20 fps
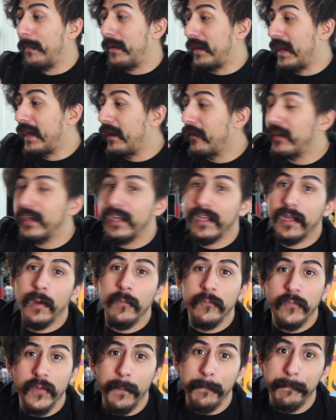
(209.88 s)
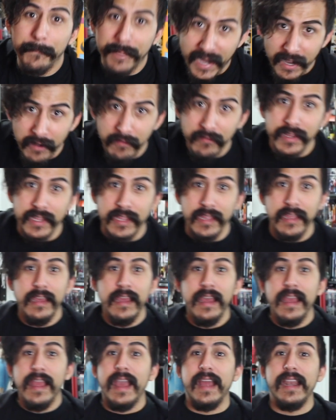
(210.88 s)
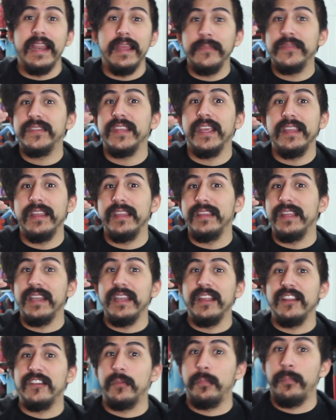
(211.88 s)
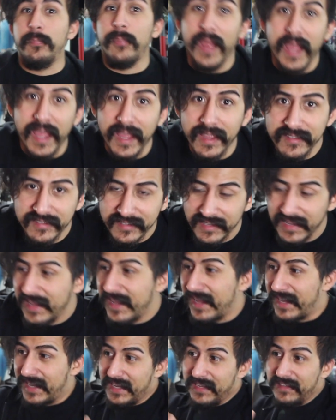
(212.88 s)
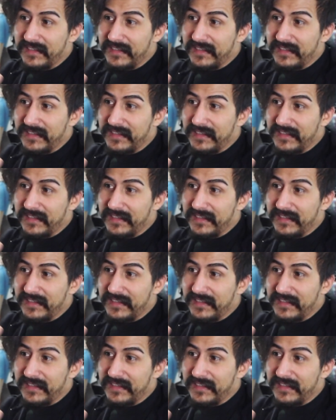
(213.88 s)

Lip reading: But hearing it come from Barry and him saying that they need space and